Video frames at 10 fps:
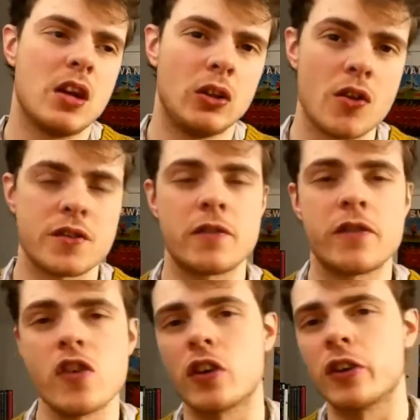lots of
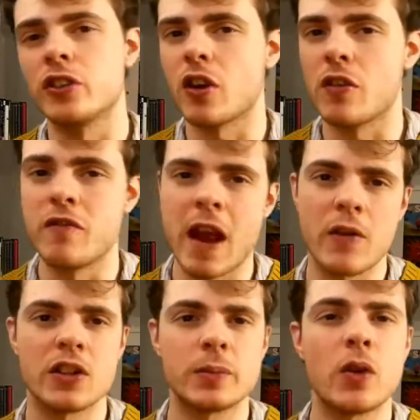focus on
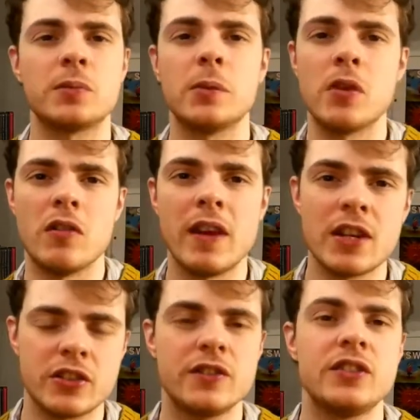various possible
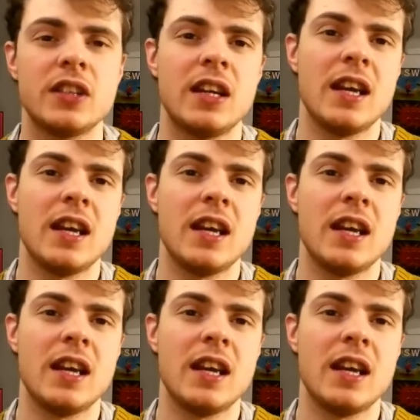motivations.